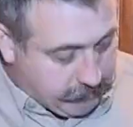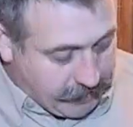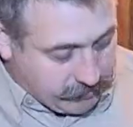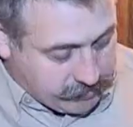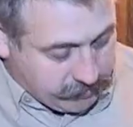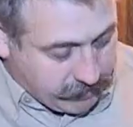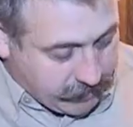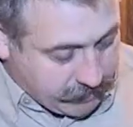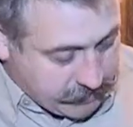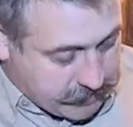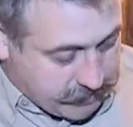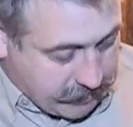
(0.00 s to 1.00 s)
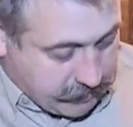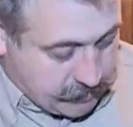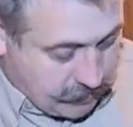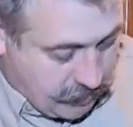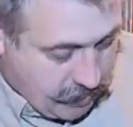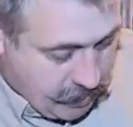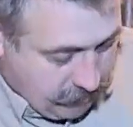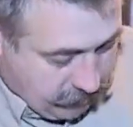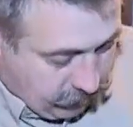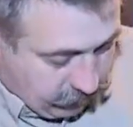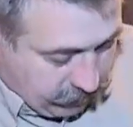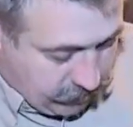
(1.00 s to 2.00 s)
Mauser in any sense.
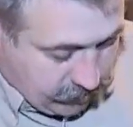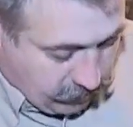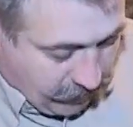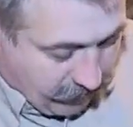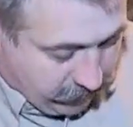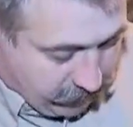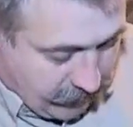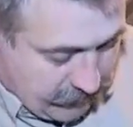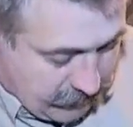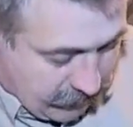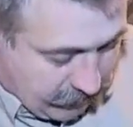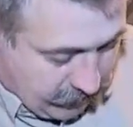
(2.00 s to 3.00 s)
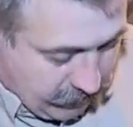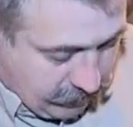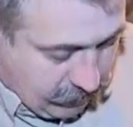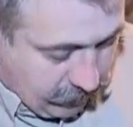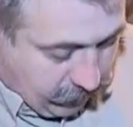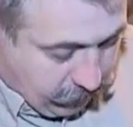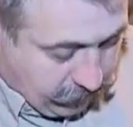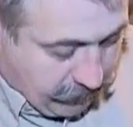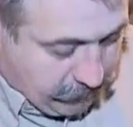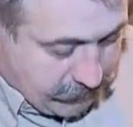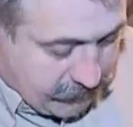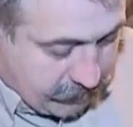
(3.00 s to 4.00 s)
What you do have is a
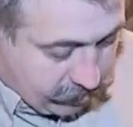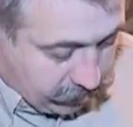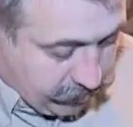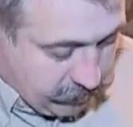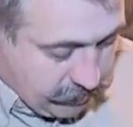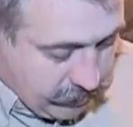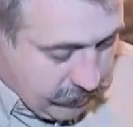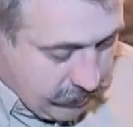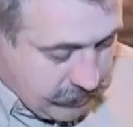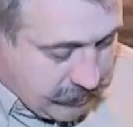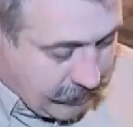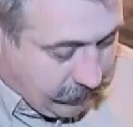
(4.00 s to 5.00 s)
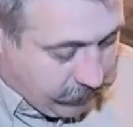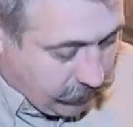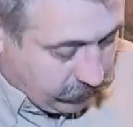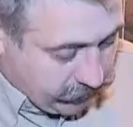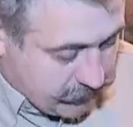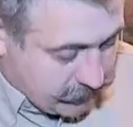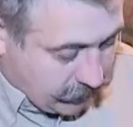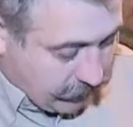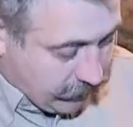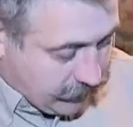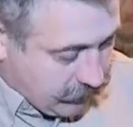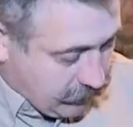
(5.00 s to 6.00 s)
3-position safety on the
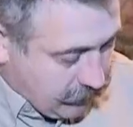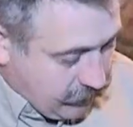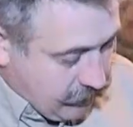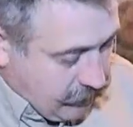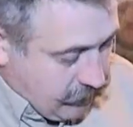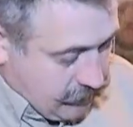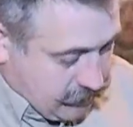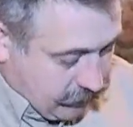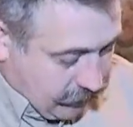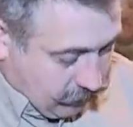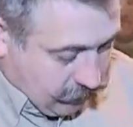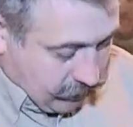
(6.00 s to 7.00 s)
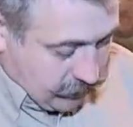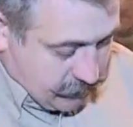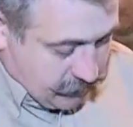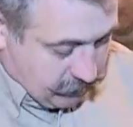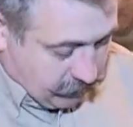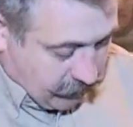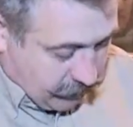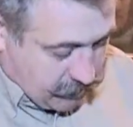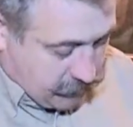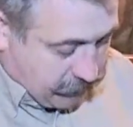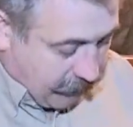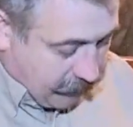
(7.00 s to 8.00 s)
side, so that works as you would
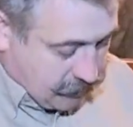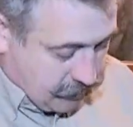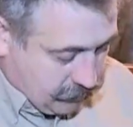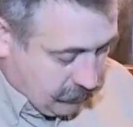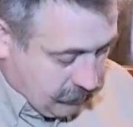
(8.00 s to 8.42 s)
expect.